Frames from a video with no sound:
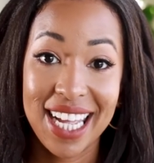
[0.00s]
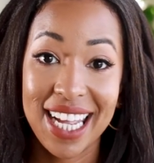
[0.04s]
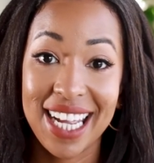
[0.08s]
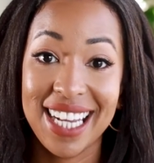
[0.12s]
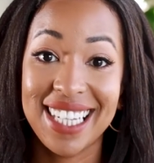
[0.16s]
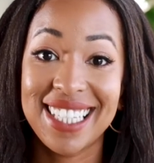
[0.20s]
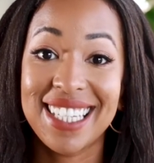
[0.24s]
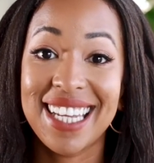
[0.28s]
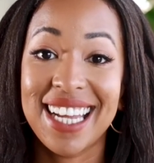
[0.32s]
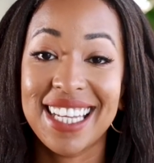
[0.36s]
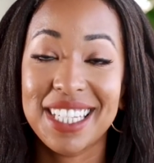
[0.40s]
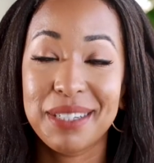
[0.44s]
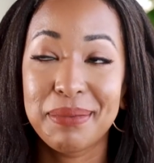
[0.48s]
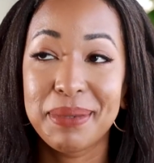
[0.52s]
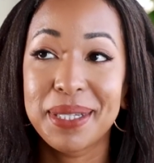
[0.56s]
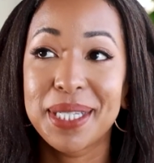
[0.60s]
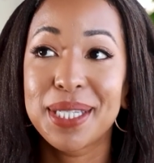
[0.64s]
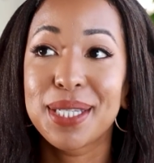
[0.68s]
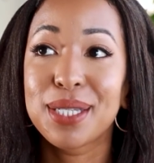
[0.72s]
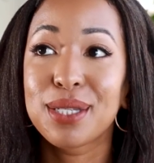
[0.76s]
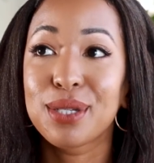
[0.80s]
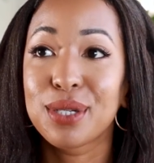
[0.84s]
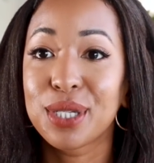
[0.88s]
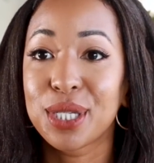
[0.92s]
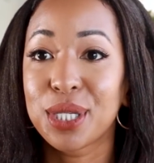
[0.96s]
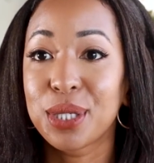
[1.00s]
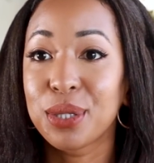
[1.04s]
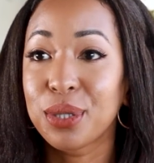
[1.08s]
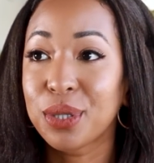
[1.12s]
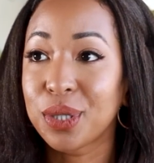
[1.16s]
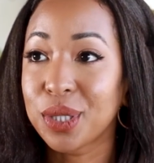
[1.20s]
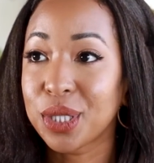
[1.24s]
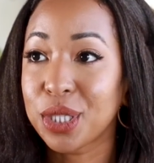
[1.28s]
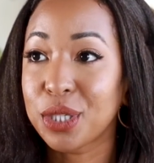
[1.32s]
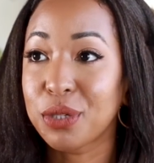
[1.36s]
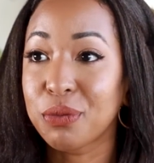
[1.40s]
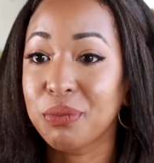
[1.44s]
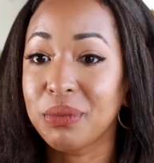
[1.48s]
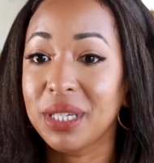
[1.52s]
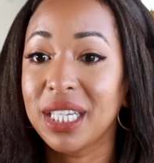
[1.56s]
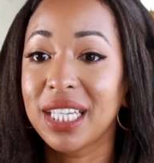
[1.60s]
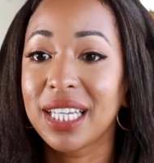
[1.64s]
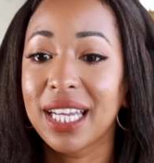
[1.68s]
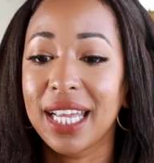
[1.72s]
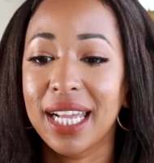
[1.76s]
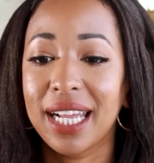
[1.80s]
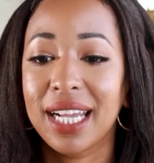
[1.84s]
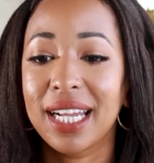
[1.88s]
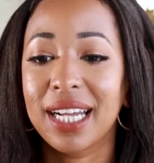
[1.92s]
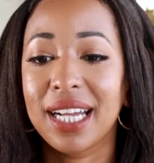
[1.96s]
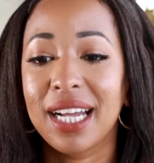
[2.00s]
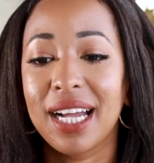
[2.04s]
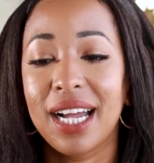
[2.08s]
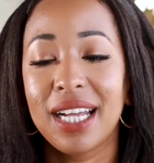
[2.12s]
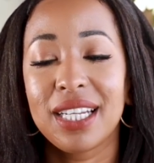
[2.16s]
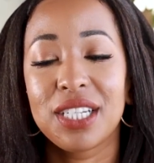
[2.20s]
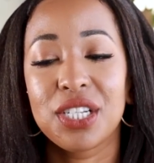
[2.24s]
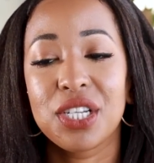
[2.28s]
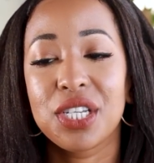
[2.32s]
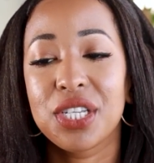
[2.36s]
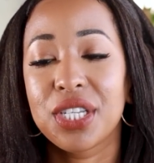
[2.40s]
It has been so good to me. Like, I